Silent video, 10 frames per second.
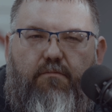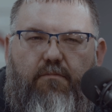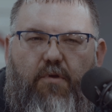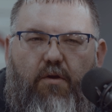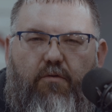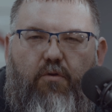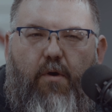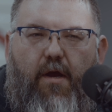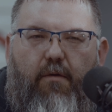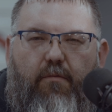Do
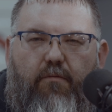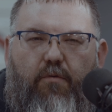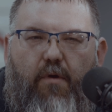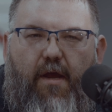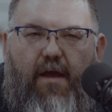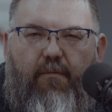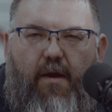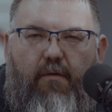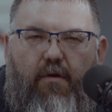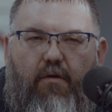I have
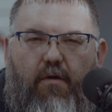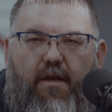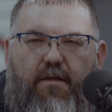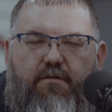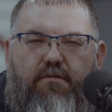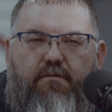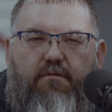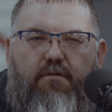my regrets?